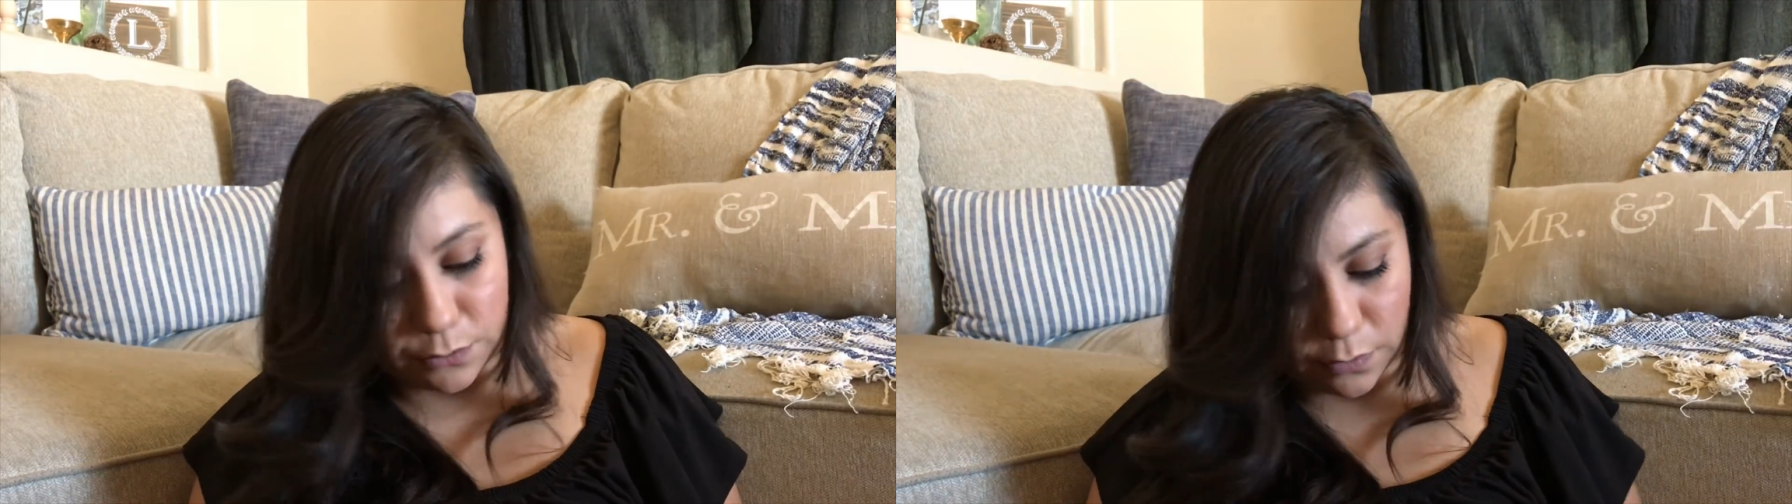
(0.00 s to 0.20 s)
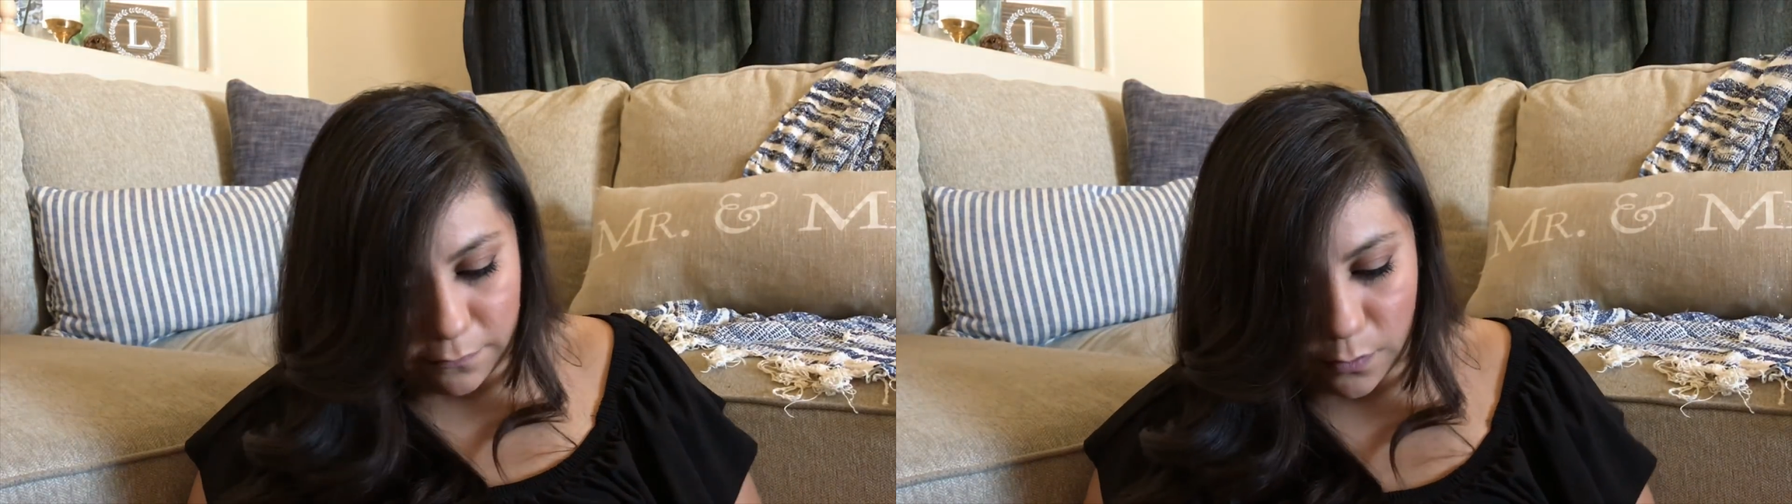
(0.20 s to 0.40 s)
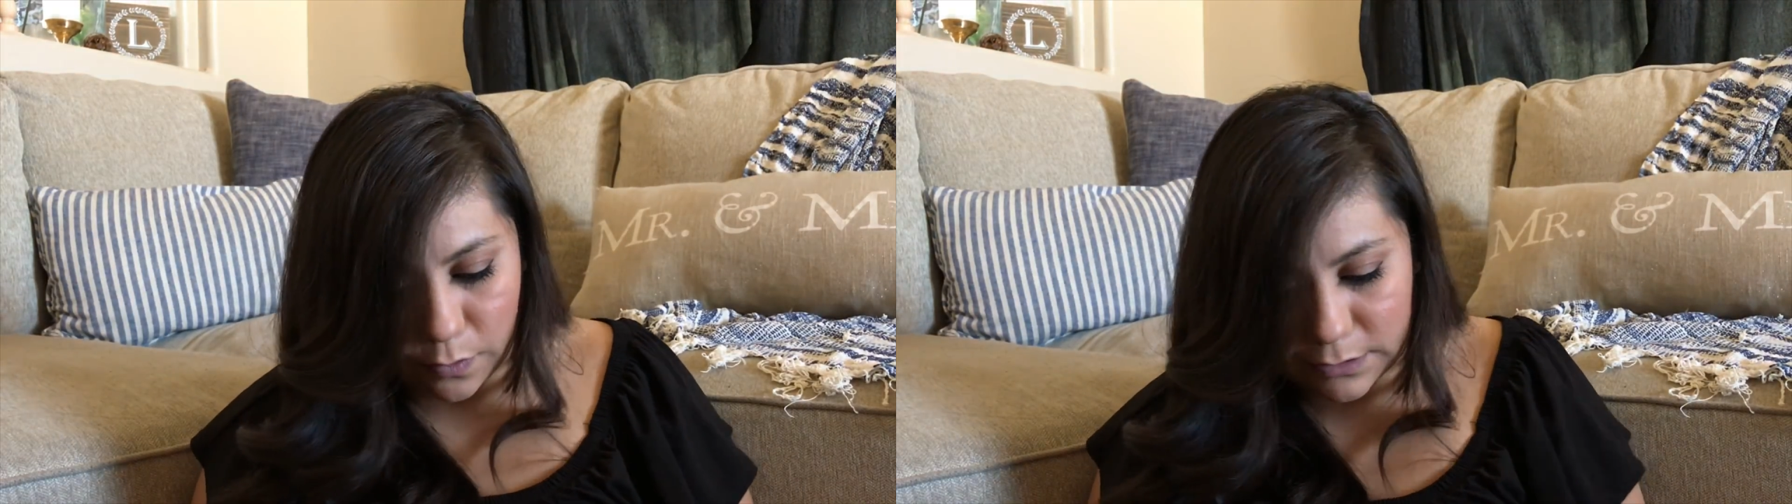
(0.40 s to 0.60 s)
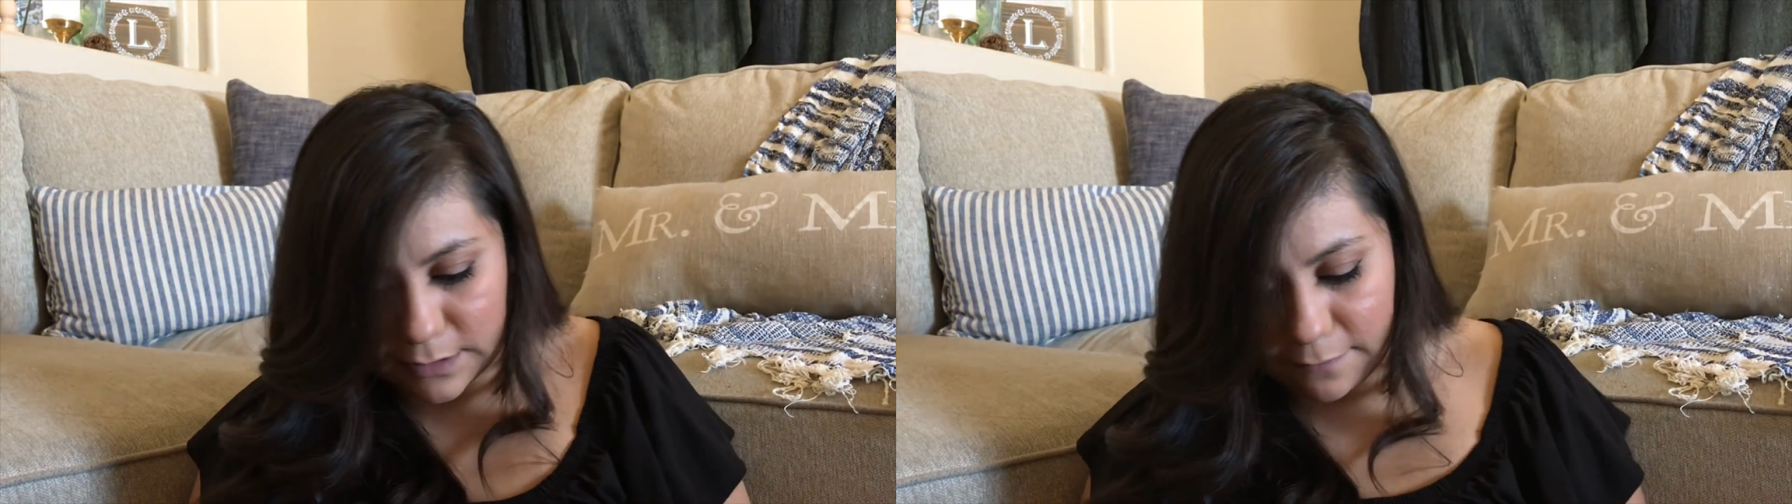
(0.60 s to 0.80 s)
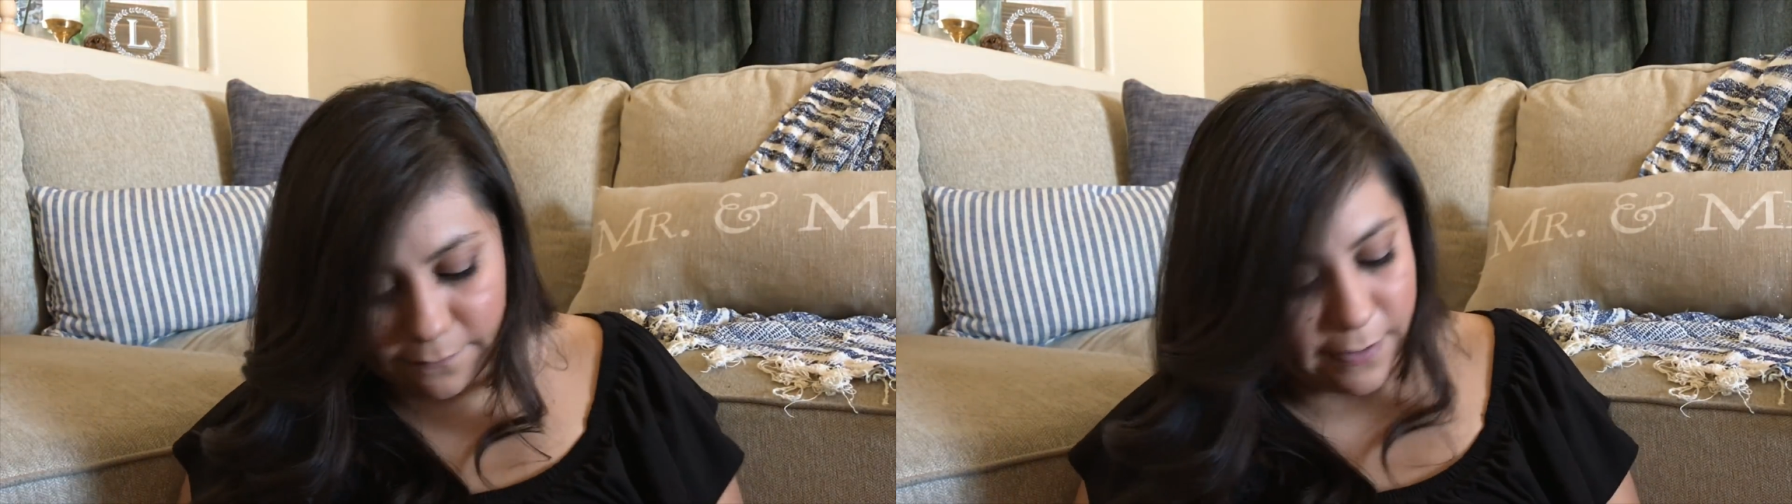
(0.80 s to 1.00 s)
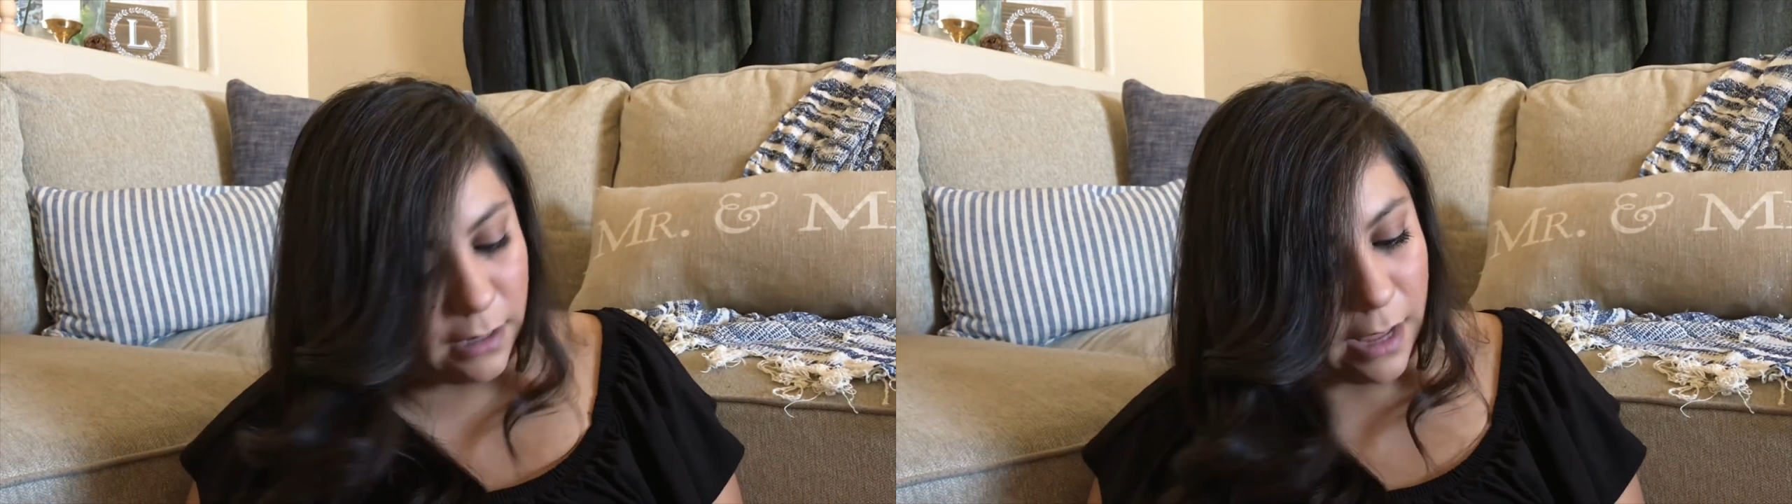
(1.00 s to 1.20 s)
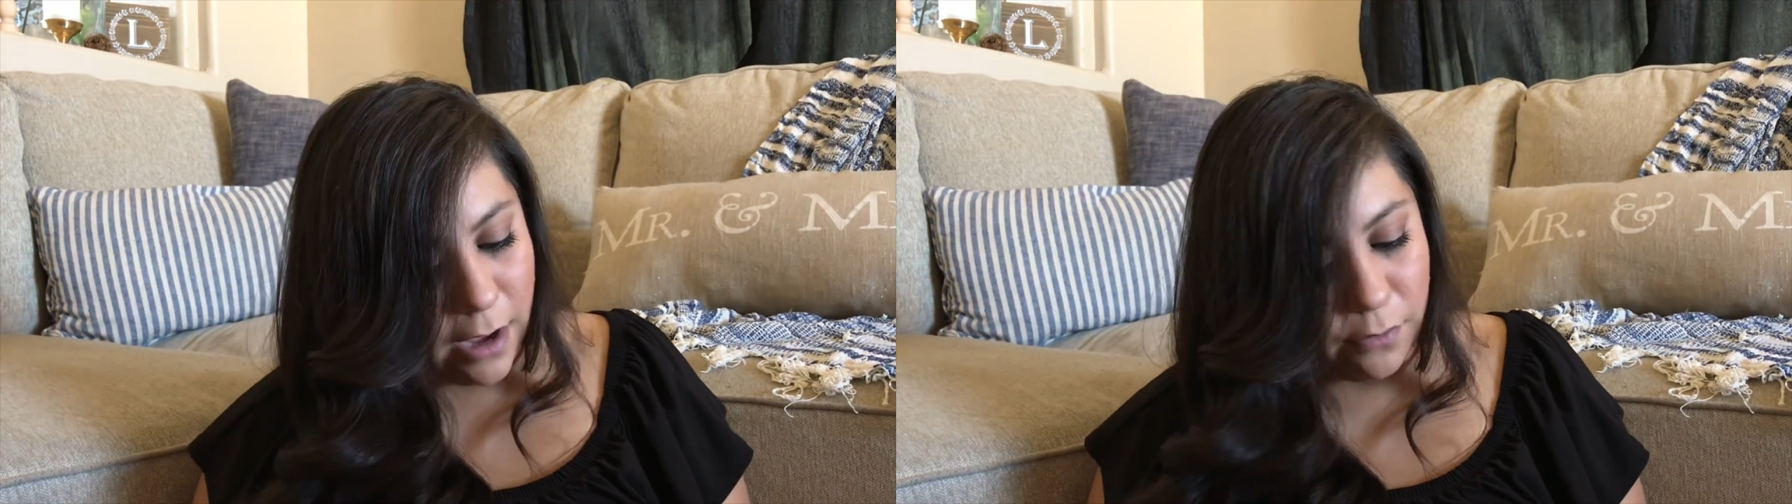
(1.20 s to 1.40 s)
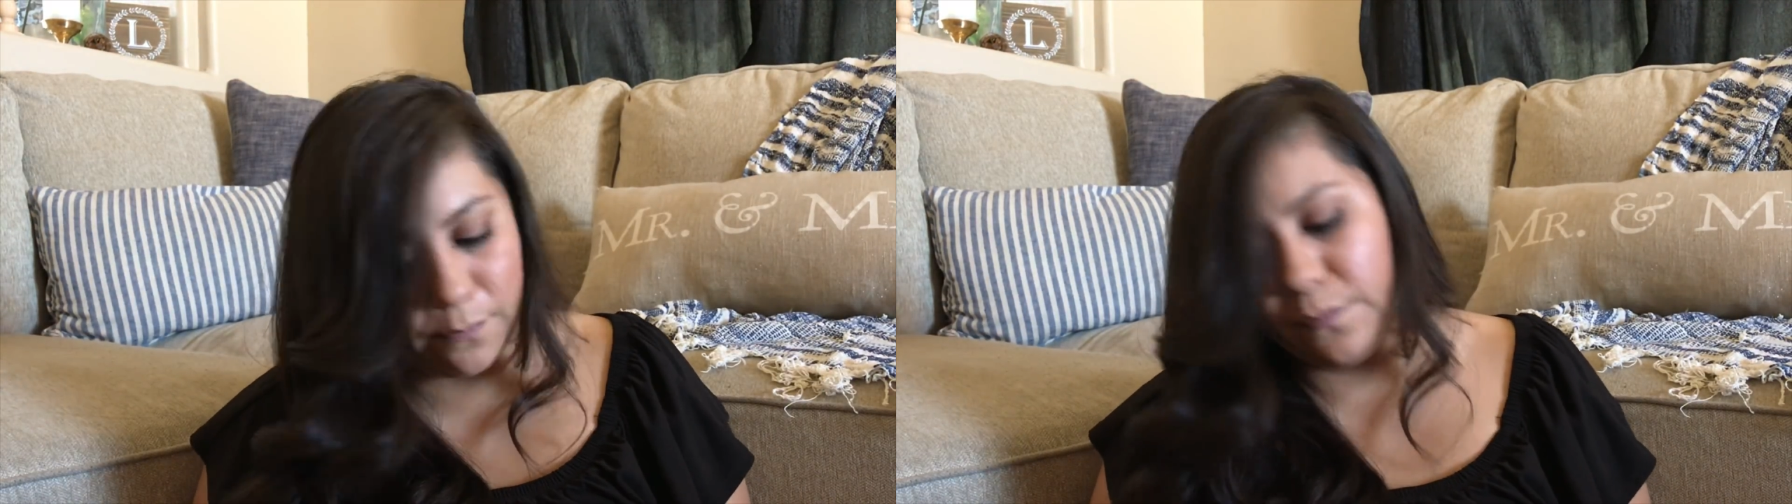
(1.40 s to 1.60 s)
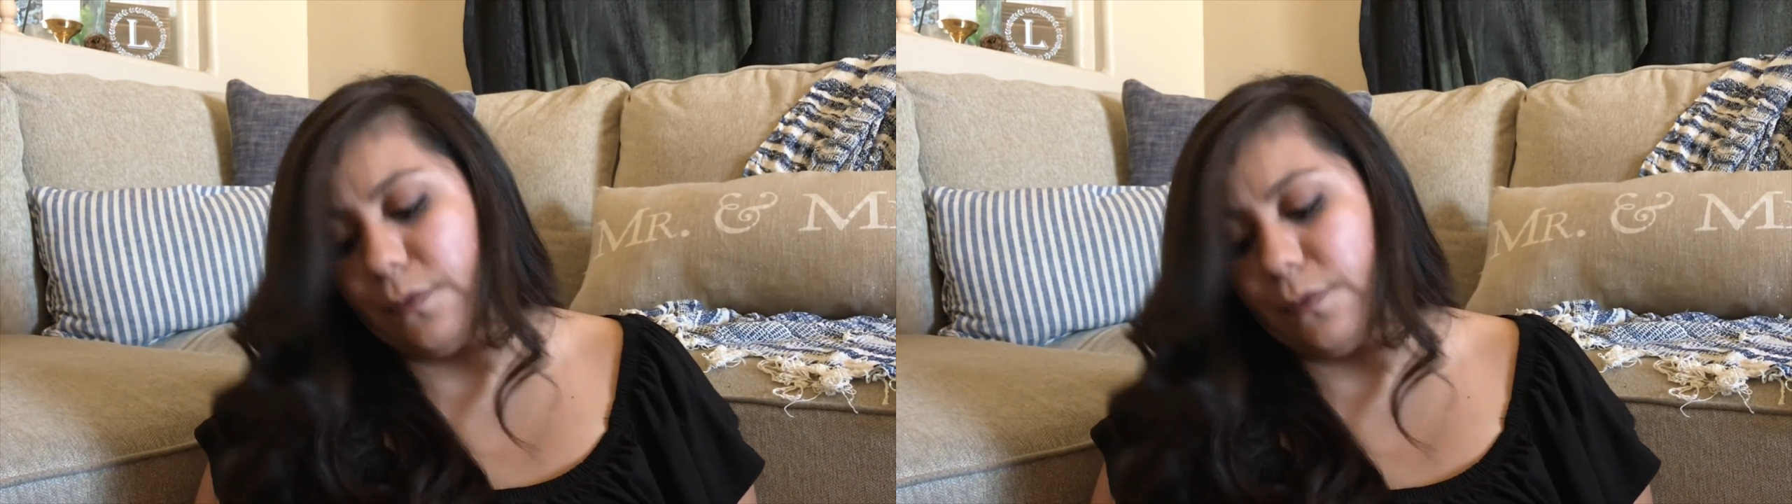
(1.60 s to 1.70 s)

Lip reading: one of the ones that fell out.